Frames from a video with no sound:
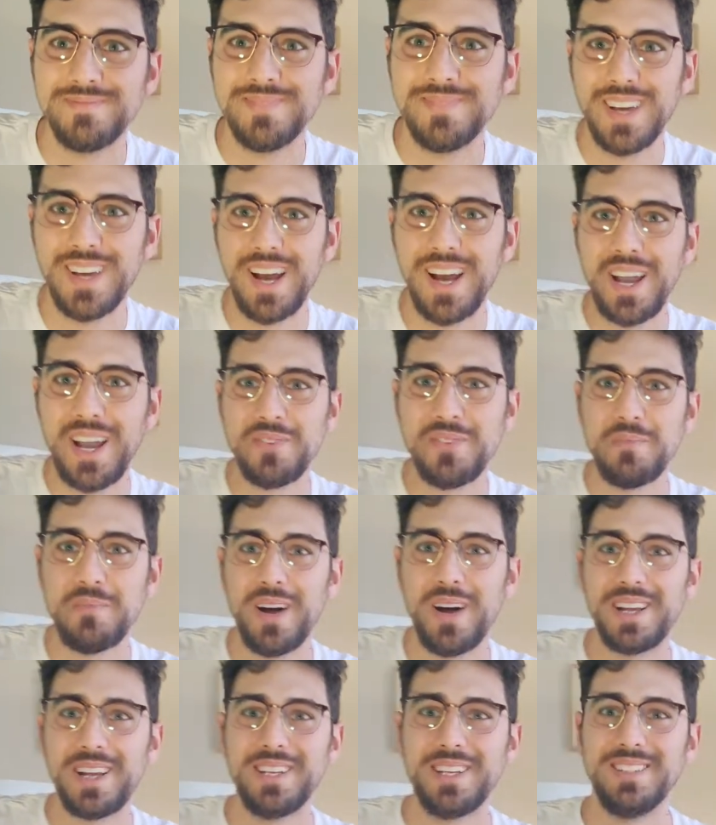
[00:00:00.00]
Hi
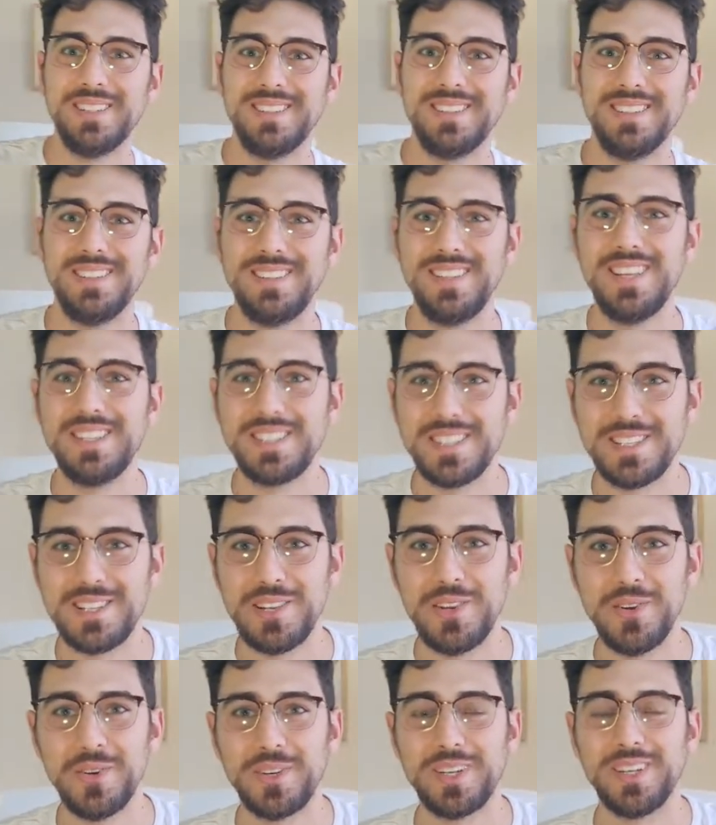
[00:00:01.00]
everybody, this is
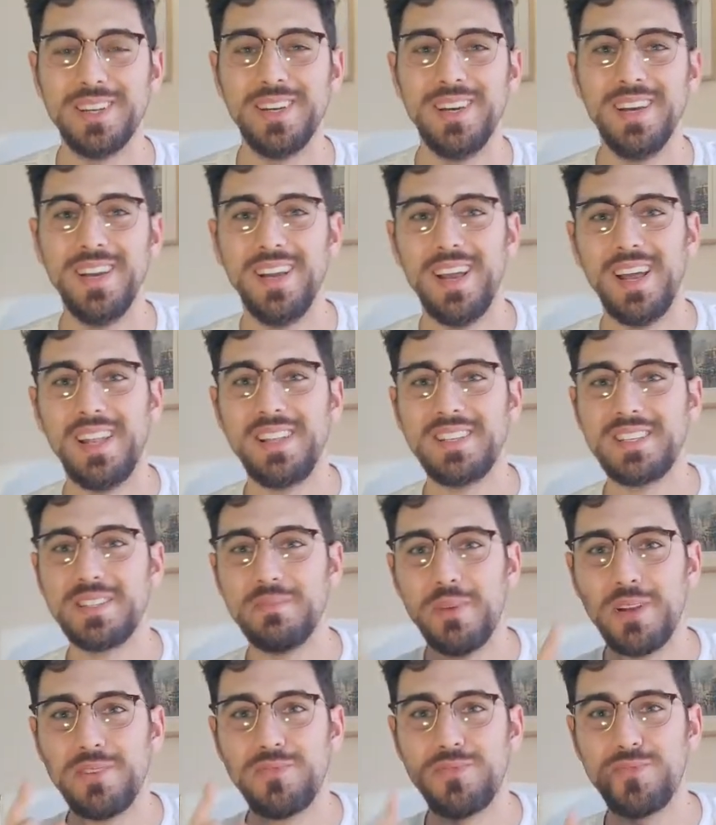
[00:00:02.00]
Luke. This is
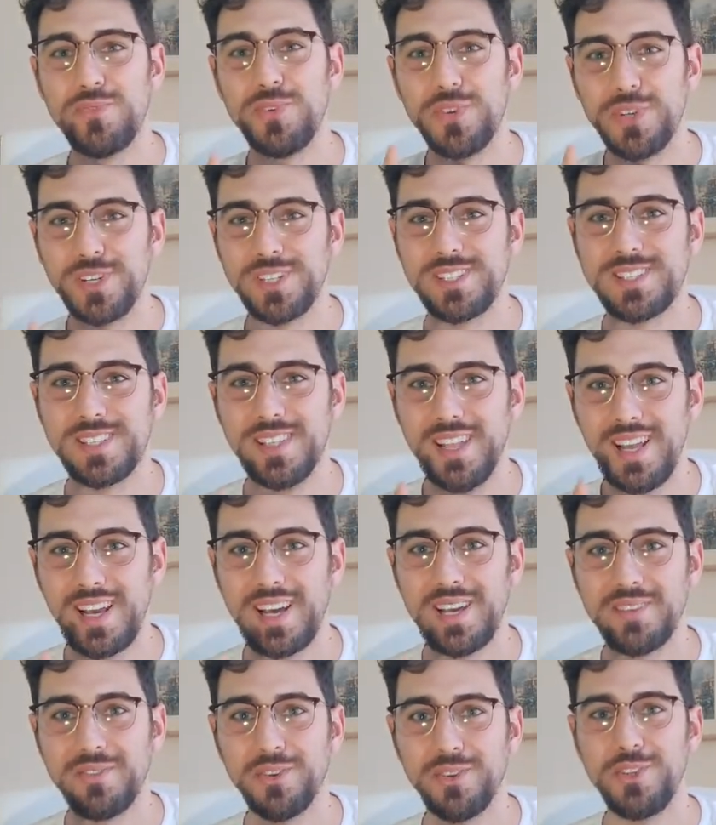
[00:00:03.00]
my first
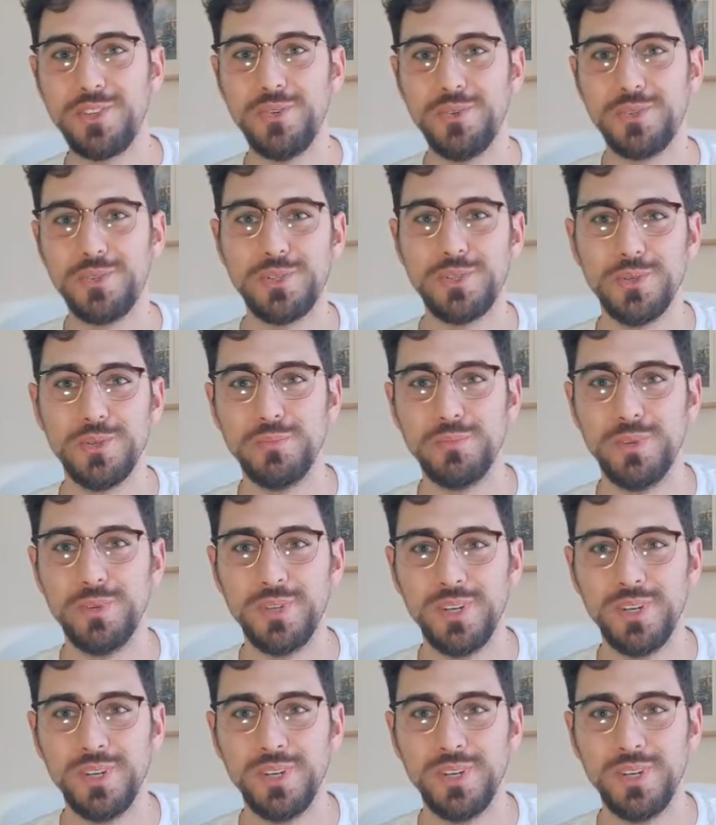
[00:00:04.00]
live on YouTube.